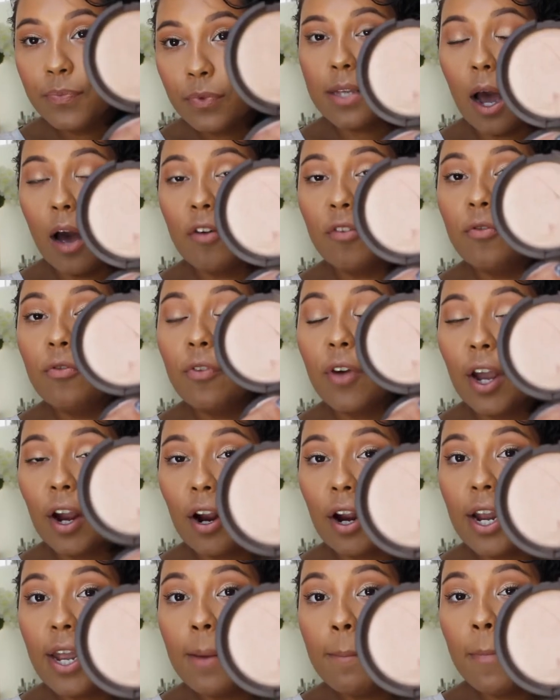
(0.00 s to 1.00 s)
It's a
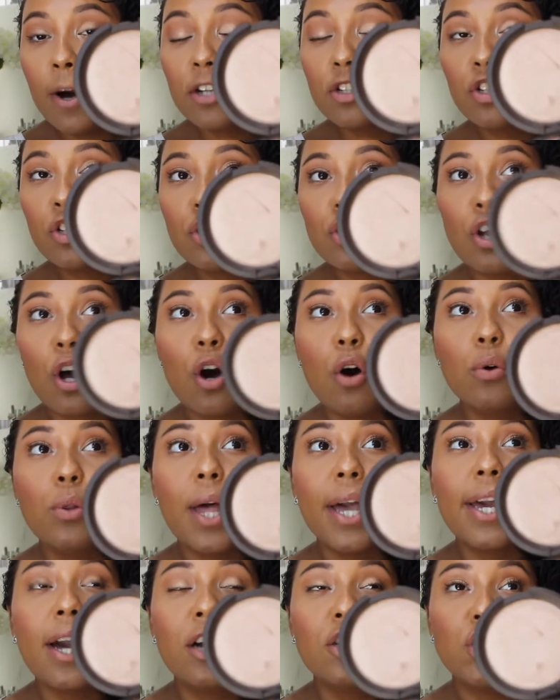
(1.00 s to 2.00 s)
very much so
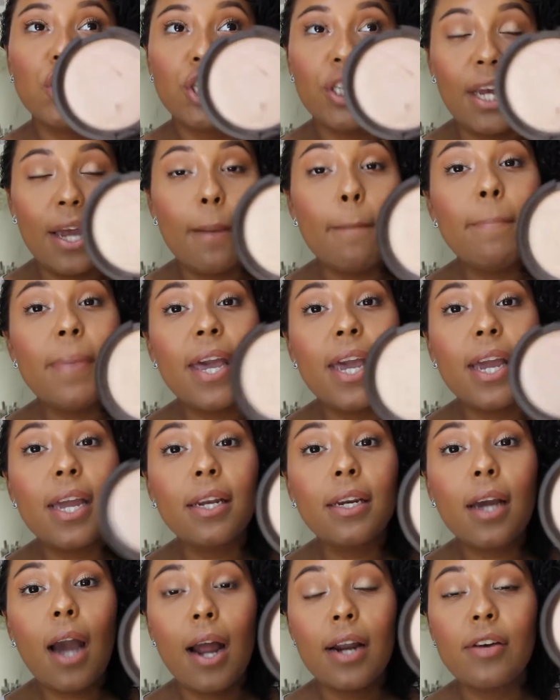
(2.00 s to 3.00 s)
like
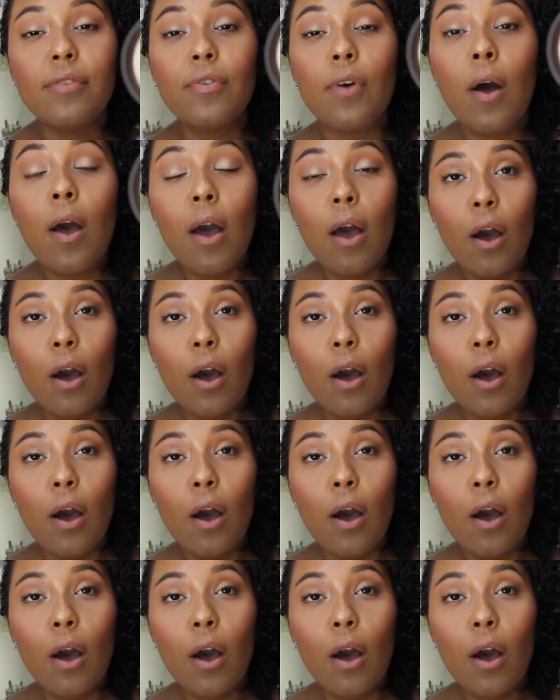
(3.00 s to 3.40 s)
champagne kind of